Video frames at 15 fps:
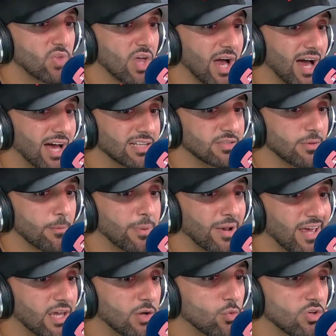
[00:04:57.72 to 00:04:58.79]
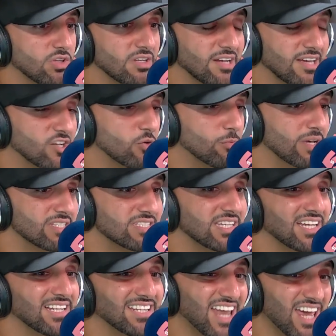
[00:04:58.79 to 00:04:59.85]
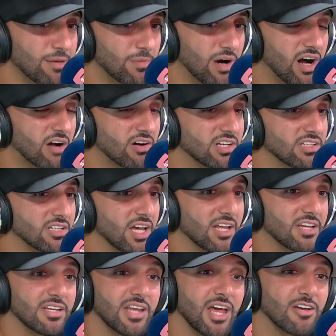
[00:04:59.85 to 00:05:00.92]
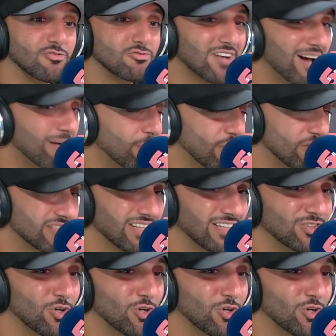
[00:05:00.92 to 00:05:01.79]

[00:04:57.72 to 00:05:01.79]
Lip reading: and play with Lionel Messi and Neymar and Ramos and